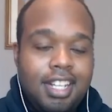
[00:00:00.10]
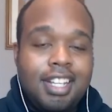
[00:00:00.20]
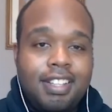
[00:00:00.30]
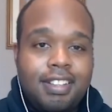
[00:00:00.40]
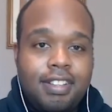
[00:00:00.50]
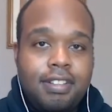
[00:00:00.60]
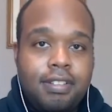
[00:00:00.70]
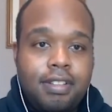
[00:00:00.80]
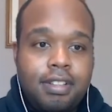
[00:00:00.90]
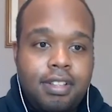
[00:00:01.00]

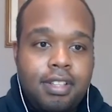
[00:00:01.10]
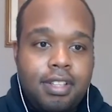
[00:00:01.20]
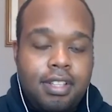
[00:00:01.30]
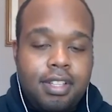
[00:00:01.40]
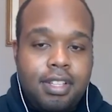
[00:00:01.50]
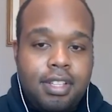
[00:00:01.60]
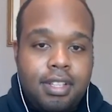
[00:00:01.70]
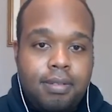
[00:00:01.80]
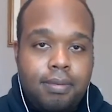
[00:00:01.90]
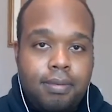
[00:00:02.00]

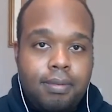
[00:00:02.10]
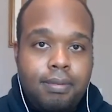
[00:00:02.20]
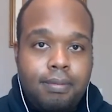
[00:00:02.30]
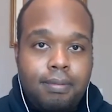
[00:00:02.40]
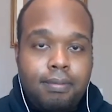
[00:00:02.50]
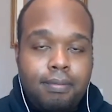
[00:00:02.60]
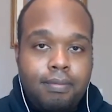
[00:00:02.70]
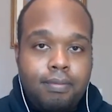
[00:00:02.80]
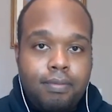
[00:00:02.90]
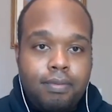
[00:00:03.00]

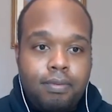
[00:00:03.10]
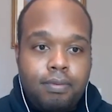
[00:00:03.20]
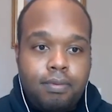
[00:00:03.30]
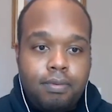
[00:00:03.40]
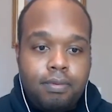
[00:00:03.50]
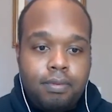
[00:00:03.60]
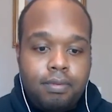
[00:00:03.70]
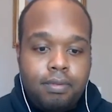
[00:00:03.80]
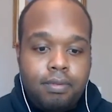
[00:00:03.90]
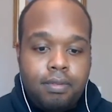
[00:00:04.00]

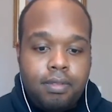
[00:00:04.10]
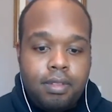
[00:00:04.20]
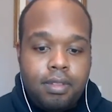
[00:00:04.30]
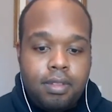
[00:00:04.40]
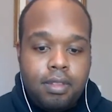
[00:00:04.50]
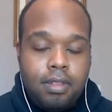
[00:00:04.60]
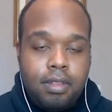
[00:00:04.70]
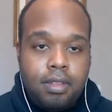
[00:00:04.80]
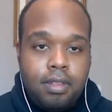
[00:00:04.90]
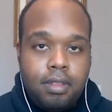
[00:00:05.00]

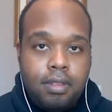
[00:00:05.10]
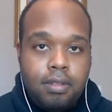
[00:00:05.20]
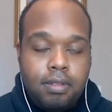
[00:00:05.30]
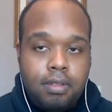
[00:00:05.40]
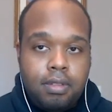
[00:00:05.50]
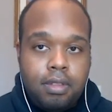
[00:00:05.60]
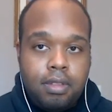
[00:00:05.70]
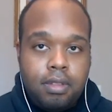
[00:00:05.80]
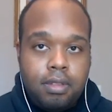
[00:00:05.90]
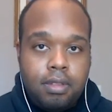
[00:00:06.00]
This person isn't speaking.